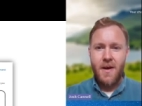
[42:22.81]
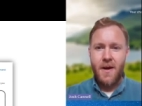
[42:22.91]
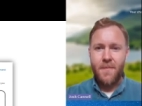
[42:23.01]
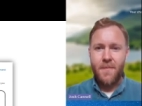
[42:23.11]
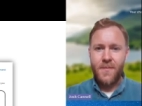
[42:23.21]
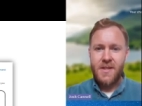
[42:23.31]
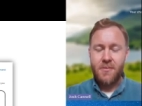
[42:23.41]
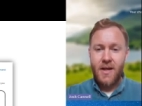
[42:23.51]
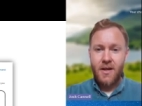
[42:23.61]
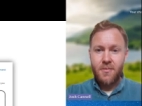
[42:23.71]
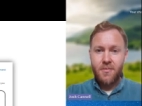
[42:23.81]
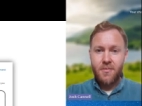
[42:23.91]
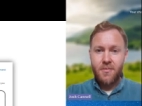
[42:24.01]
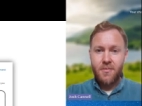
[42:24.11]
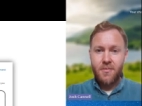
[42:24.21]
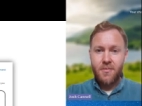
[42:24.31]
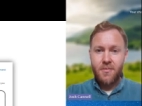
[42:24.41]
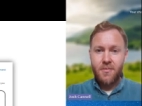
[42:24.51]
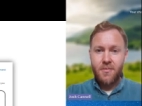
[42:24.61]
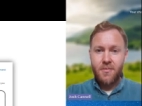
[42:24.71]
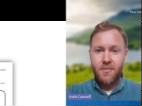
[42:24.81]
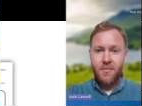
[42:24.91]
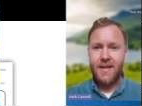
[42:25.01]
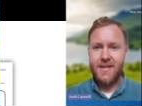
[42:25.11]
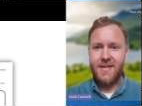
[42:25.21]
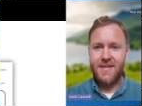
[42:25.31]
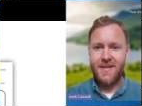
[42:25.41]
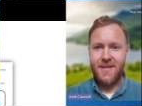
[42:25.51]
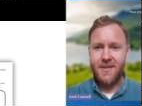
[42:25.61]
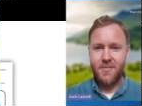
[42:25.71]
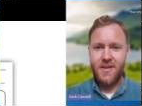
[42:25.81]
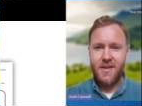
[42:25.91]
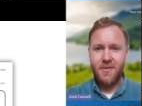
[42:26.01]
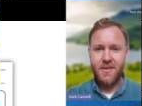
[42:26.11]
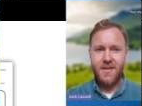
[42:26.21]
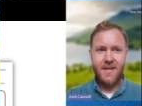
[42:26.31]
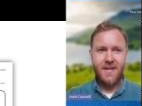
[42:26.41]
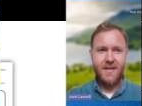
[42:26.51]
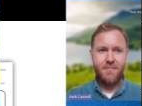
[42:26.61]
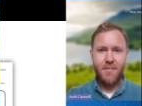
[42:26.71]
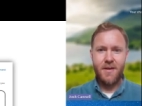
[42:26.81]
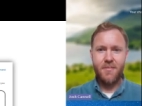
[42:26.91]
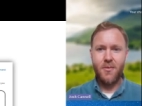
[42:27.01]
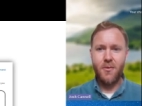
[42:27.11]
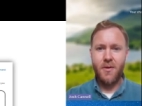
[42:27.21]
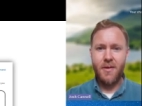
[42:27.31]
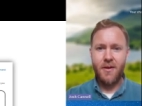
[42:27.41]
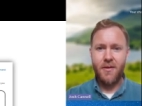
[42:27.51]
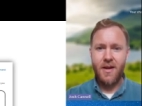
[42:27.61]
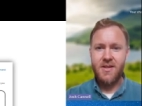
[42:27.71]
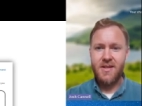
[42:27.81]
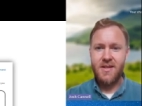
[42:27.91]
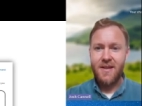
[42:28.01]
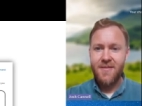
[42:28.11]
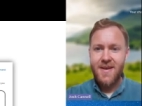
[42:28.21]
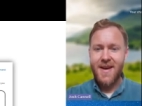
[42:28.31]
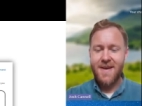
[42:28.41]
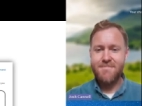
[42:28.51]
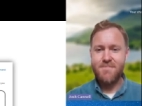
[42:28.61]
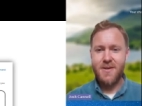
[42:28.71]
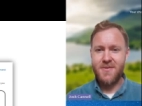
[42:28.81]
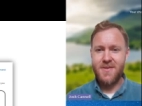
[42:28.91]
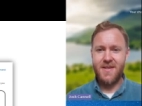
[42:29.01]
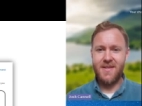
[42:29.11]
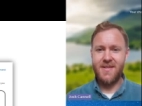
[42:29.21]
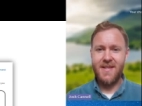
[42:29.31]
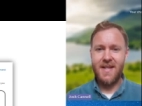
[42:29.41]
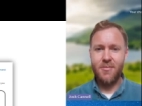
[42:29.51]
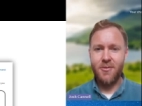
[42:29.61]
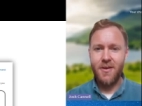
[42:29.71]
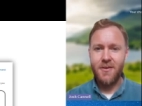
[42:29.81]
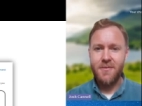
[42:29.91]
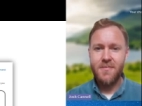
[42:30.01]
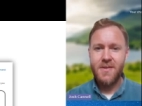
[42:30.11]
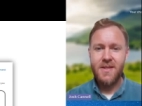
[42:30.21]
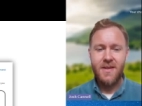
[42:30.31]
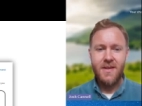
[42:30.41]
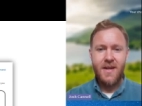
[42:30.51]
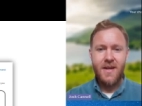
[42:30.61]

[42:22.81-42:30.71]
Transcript: Um, so we help we hope that that lesson helped you understand a bit more about engineering and building sustainable homes.